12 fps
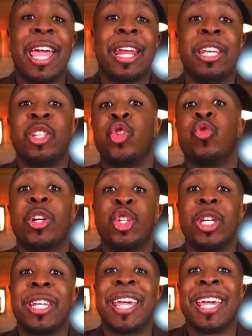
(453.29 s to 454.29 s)
and
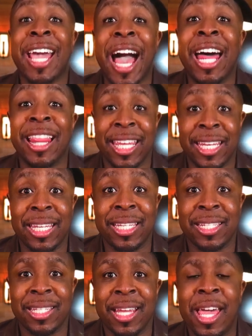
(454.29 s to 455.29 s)
instruction in
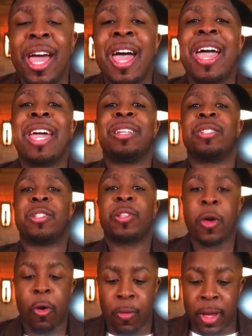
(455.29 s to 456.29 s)
godliness. And
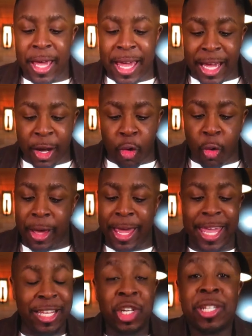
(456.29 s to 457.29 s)
so
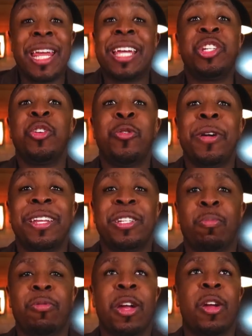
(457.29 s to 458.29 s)
it just takes you
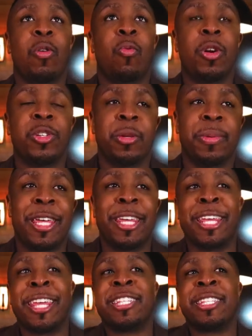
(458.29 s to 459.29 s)
into prayer and worship.
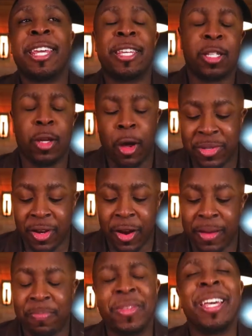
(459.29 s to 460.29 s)
And it says,
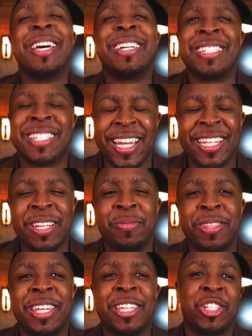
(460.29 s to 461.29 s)
2
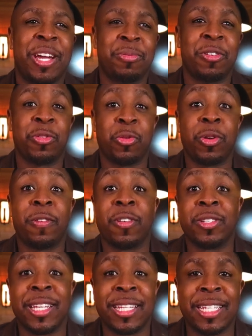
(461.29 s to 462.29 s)
Timothy chapter 3,
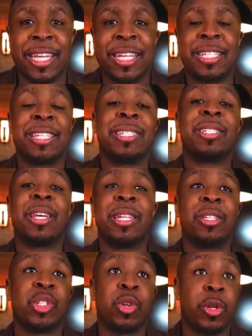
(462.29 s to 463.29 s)
verse 16 says,
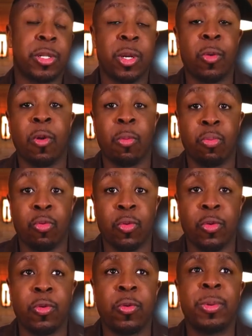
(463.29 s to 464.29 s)
study to show yourself
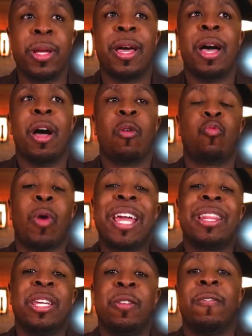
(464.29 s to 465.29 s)
approved,
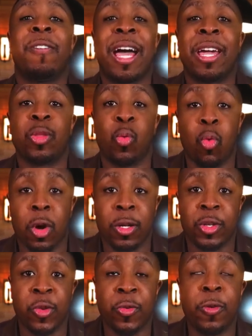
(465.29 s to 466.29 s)
rightly dividing the
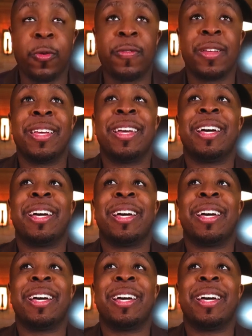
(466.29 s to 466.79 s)
word of truth,